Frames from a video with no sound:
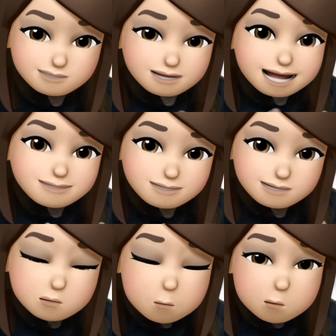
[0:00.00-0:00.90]
and
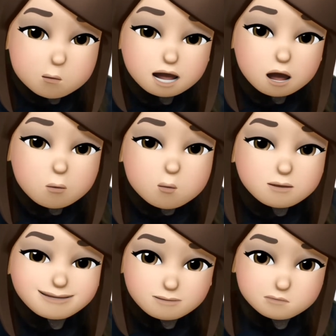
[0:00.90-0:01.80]
know
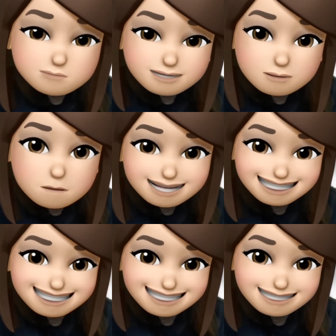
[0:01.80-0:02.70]
what would be the
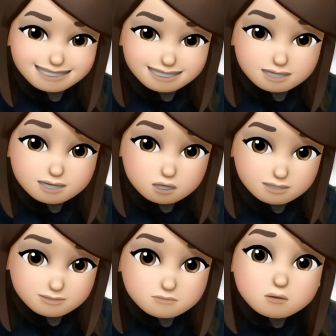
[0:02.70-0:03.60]
best
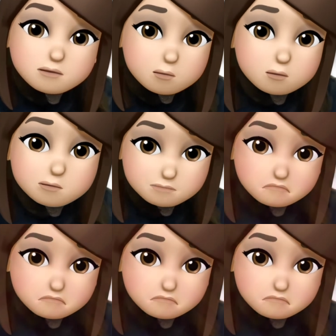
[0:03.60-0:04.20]
decision for the whole group.